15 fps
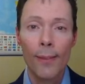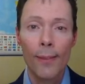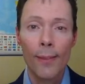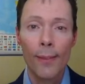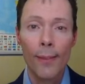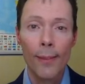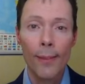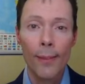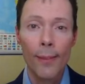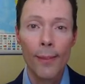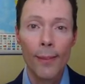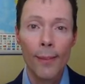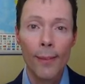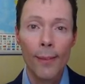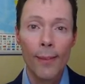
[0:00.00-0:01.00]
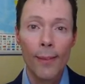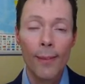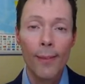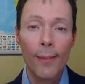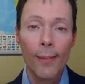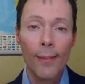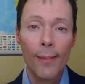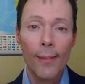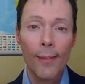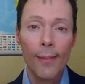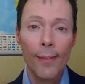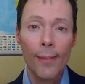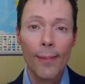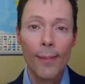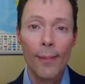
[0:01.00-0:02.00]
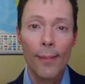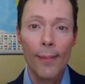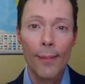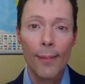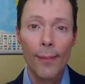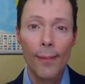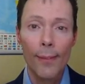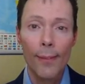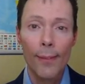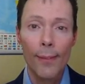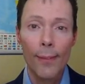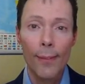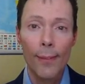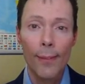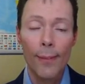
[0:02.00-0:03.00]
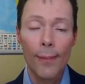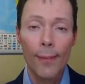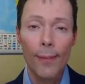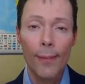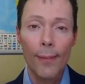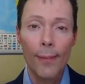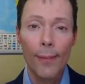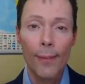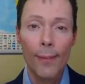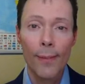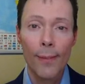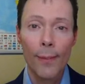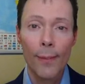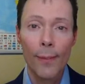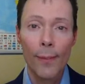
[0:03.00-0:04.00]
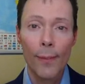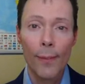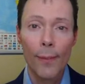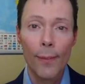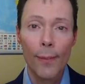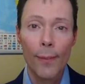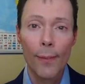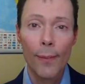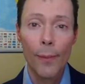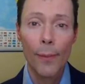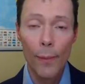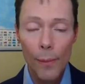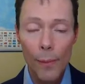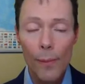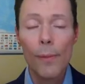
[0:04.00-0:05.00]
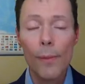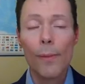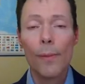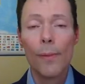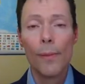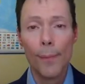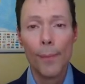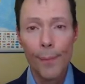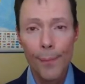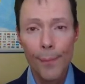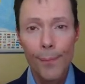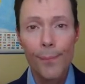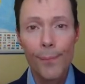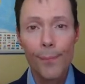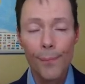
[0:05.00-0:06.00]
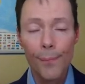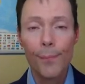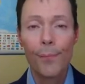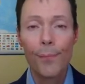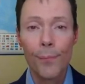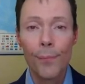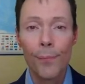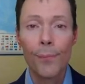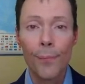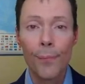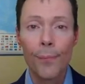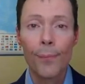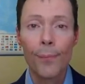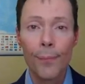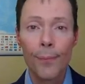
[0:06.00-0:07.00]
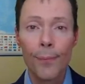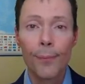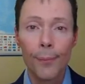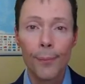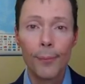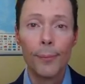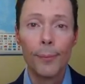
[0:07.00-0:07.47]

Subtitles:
This person isn't speaking.